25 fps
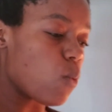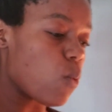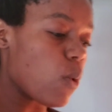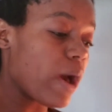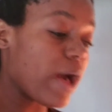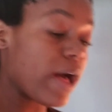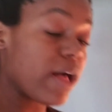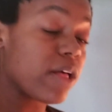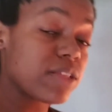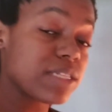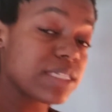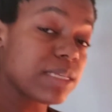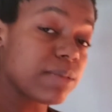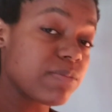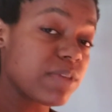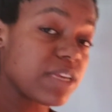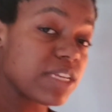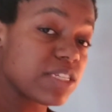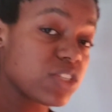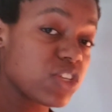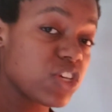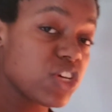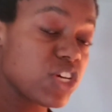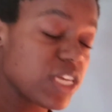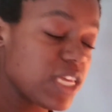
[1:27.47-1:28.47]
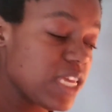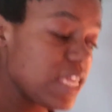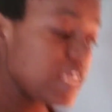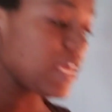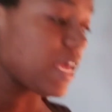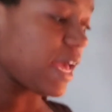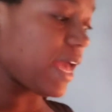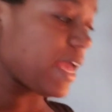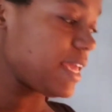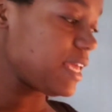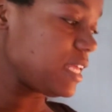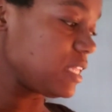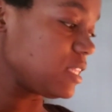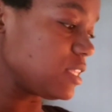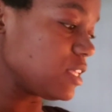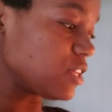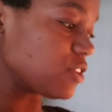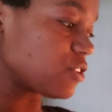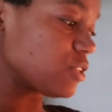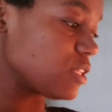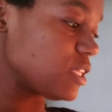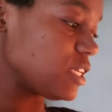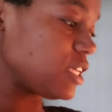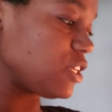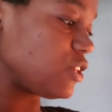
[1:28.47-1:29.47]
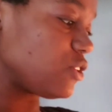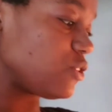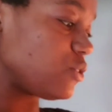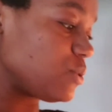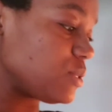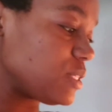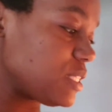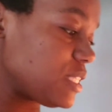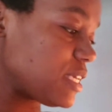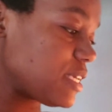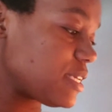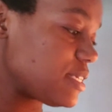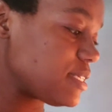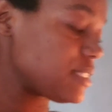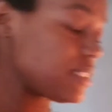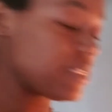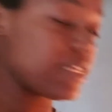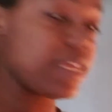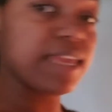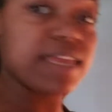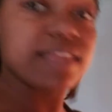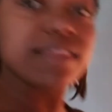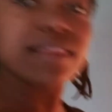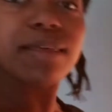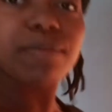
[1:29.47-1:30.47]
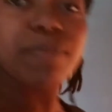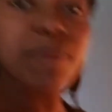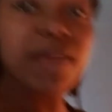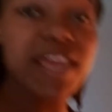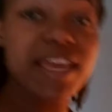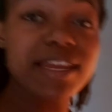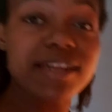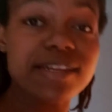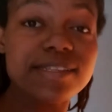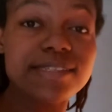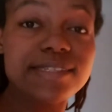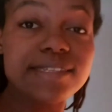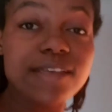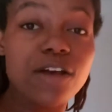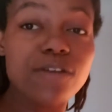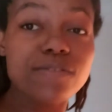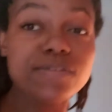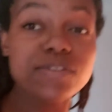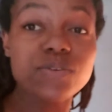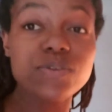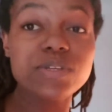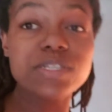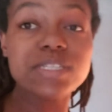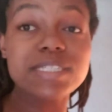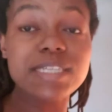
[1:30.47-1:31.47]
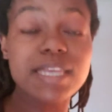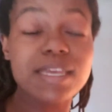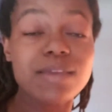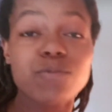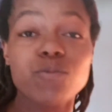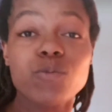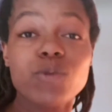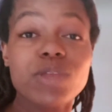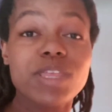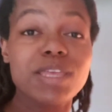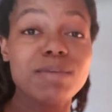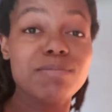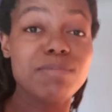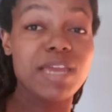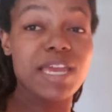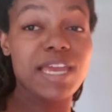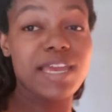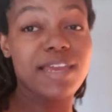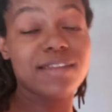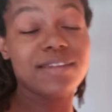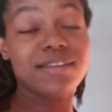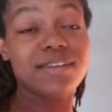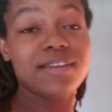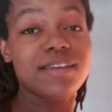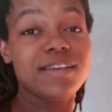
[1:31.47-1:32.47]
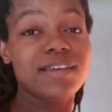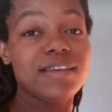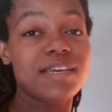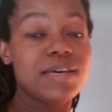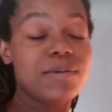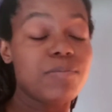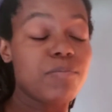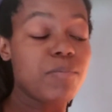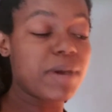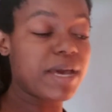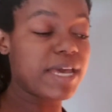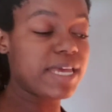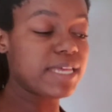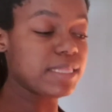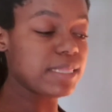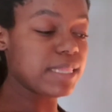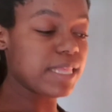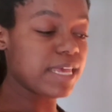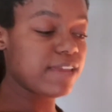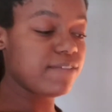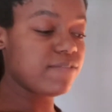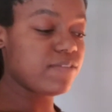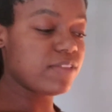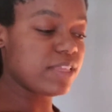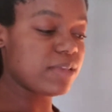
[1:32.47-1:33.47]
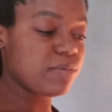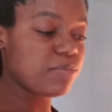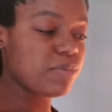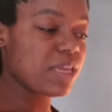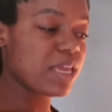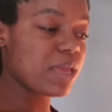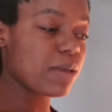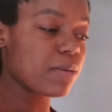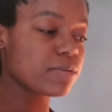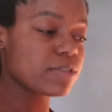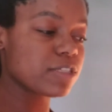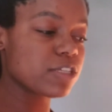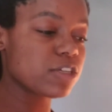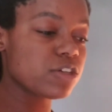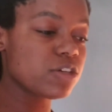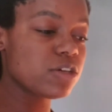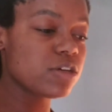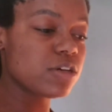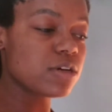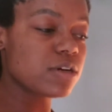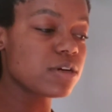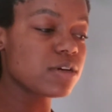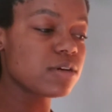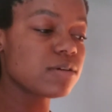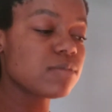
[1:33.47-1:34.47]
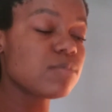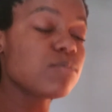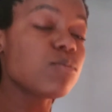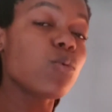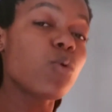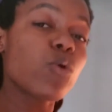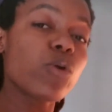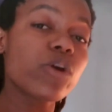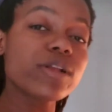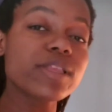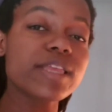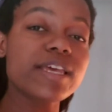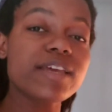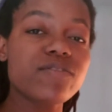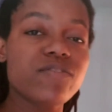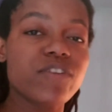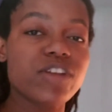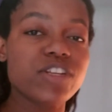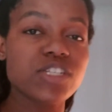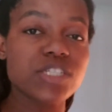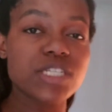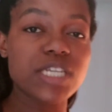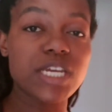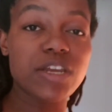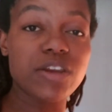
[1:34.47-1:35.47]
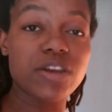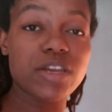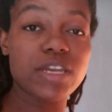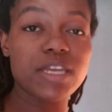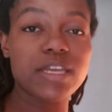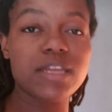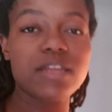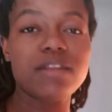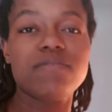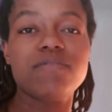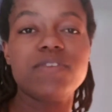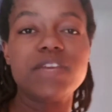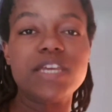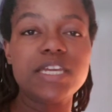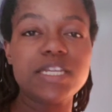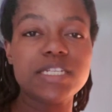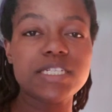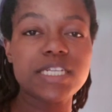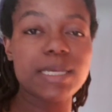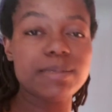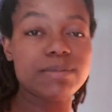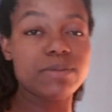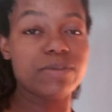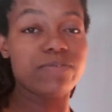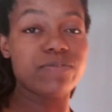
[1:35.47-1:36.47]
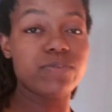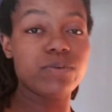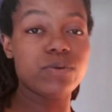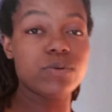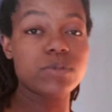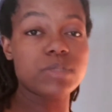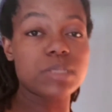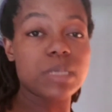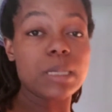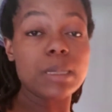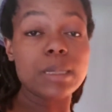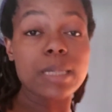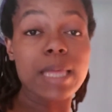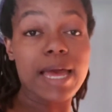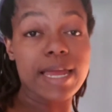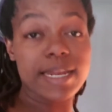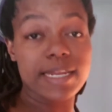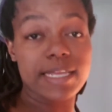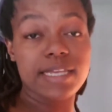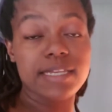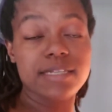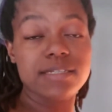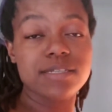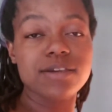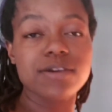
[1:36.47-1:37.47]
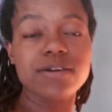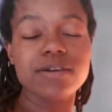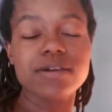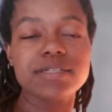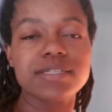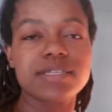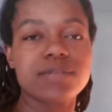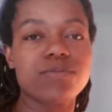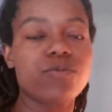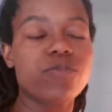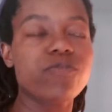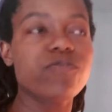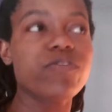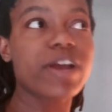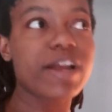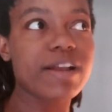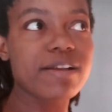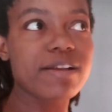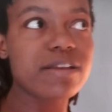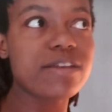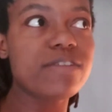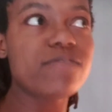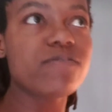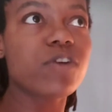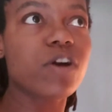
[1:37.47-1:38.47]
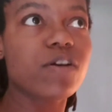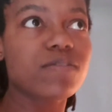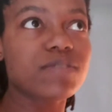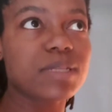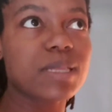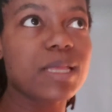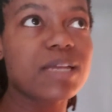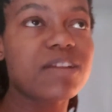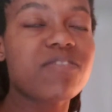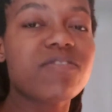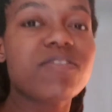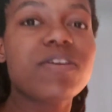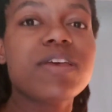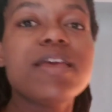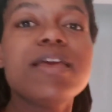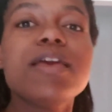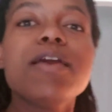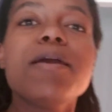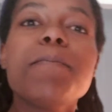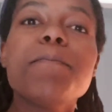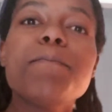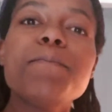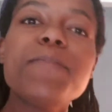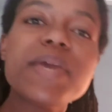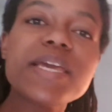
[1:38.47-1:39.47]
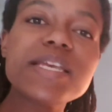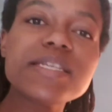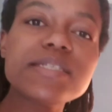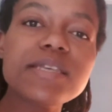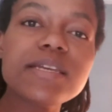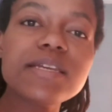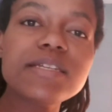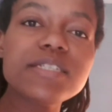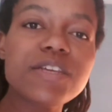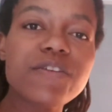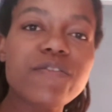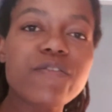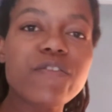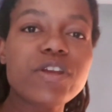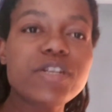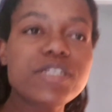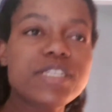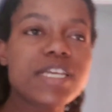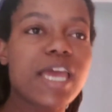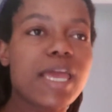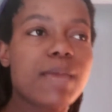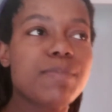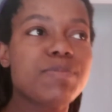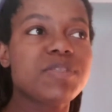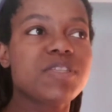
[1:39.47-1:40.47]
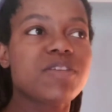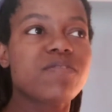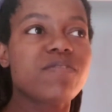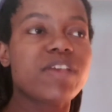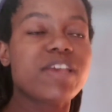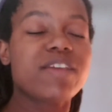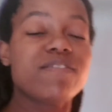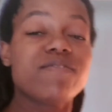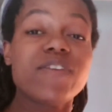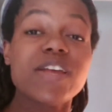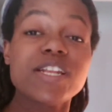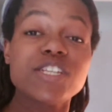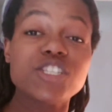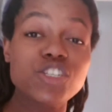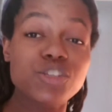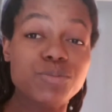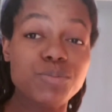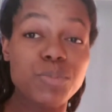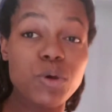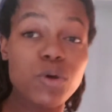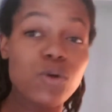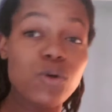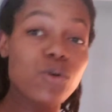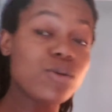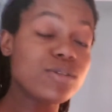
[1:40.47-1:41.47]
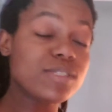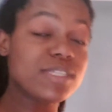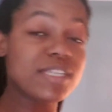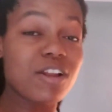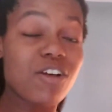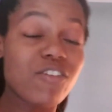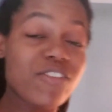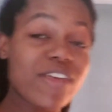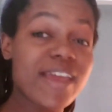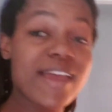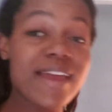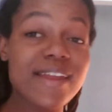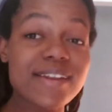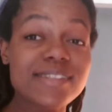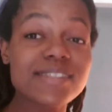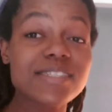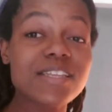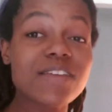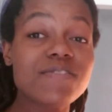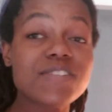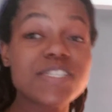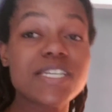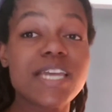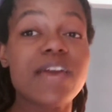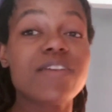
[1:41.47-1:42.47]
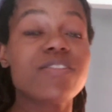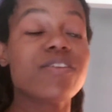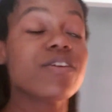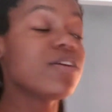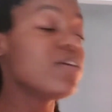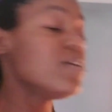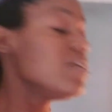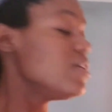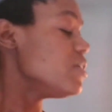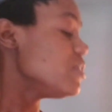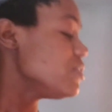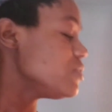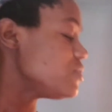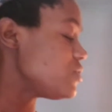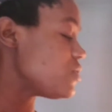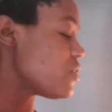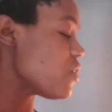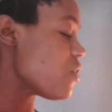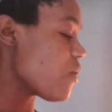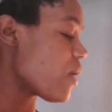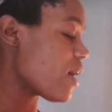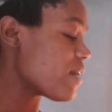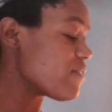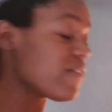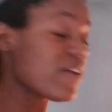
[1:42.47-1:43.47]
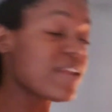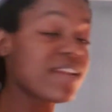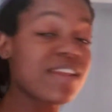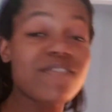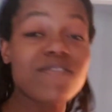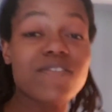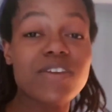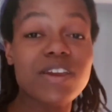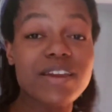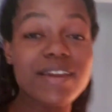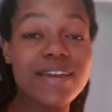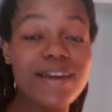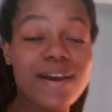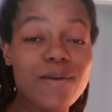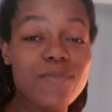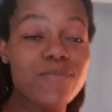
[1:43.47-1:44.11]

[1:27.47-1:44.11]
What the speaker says: while something's cooking, I can literally use this in the pan itself. So it's like really made my life and like being able to cook more like vegetarian, vegan types of foods a lot easier because it involves a lot of mixing different types of like vegetables and all that kind of stuff together. So I find it very